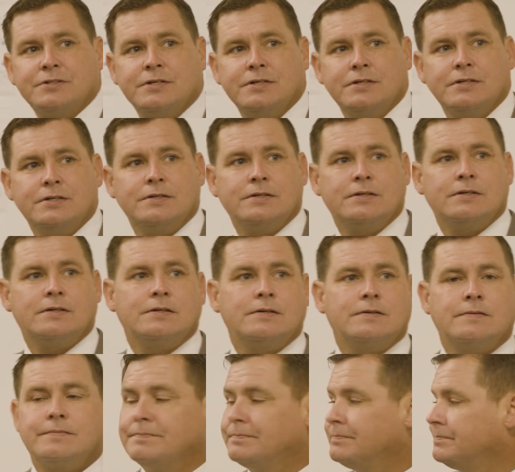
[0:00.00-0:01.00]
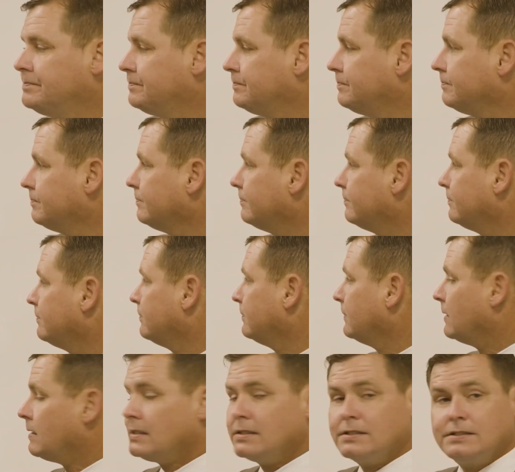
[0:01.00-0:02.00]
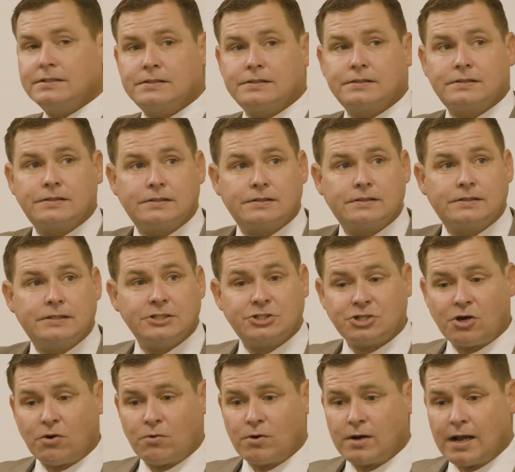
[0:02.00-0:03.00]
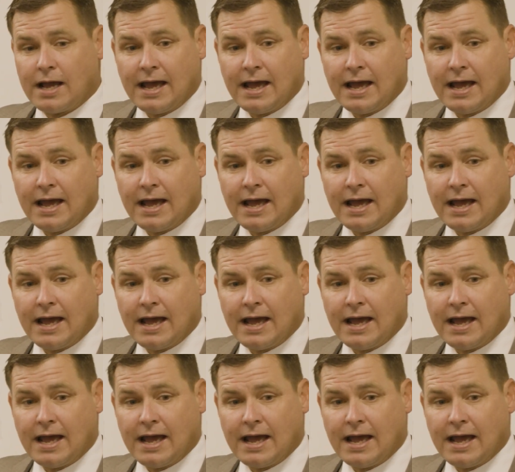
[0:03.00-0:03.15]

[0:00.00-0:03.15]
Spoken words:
My name is Chad Voivich. I'm the director of MAG Aerospace